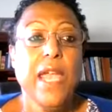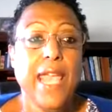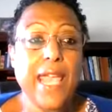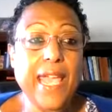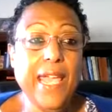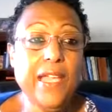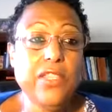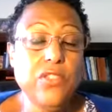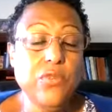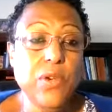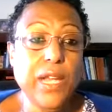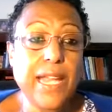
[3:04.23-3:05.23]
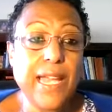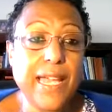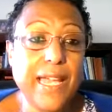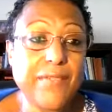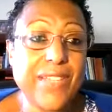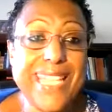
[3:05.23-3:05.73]
And you want to
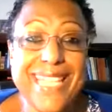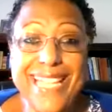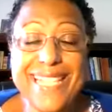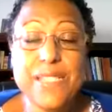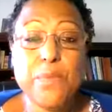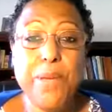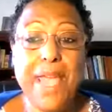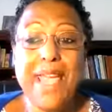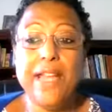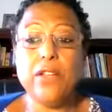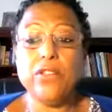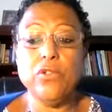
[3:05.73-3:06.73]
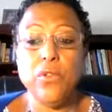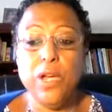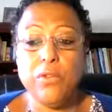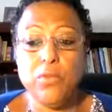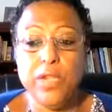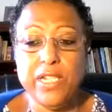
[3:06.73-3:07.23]
have a guest panel. You
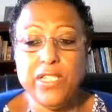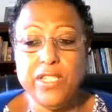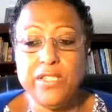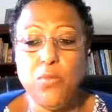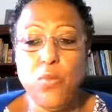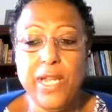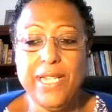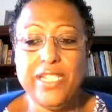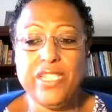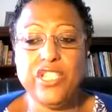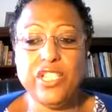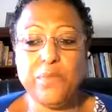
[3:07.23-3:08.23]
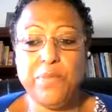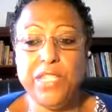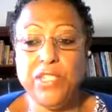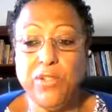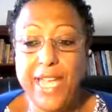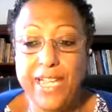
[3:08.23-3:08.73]
don't want it to just be
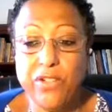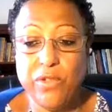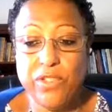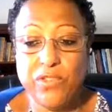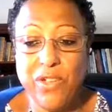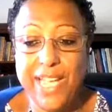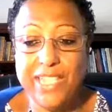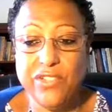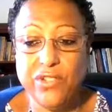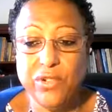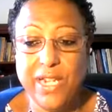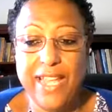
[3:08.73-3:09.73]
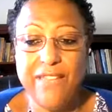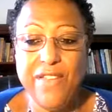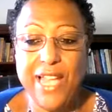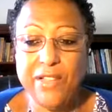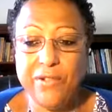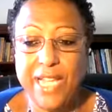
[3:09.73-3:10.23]
you. Hey, Crystal, how you doing? Hey,
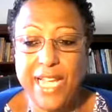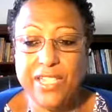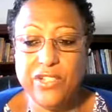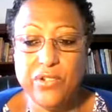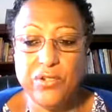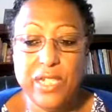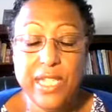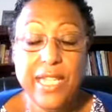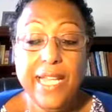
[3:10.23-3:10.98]
Valerie, how you doing?